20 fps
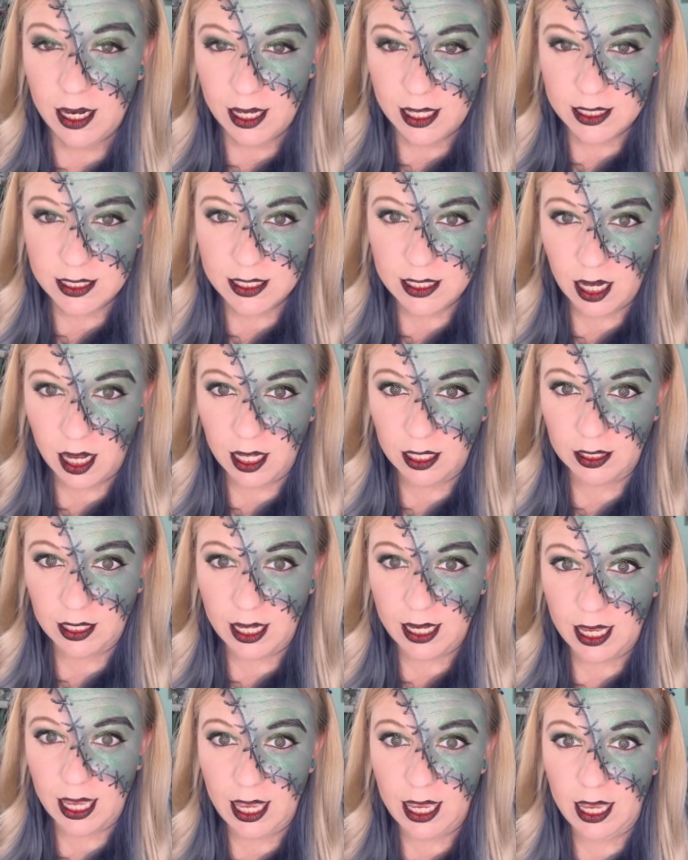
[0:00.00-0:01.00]
It's not
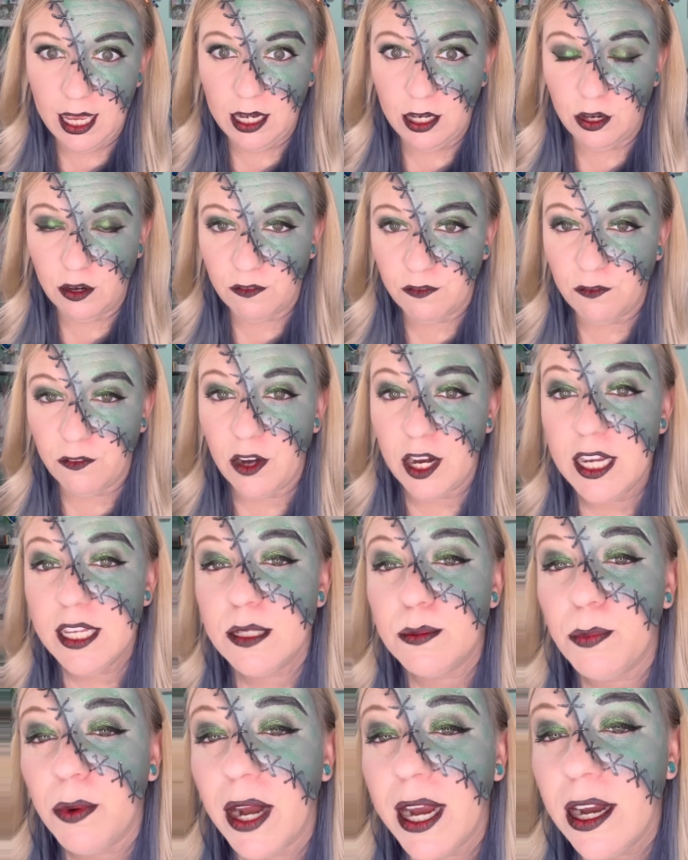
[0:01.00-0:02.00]
like an in-your-face
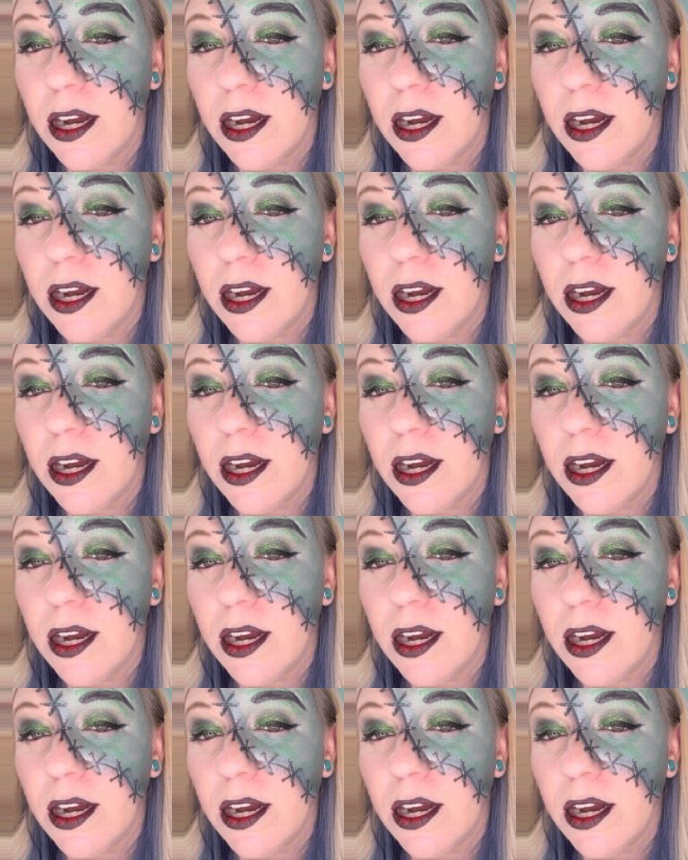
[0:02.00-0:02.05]
bright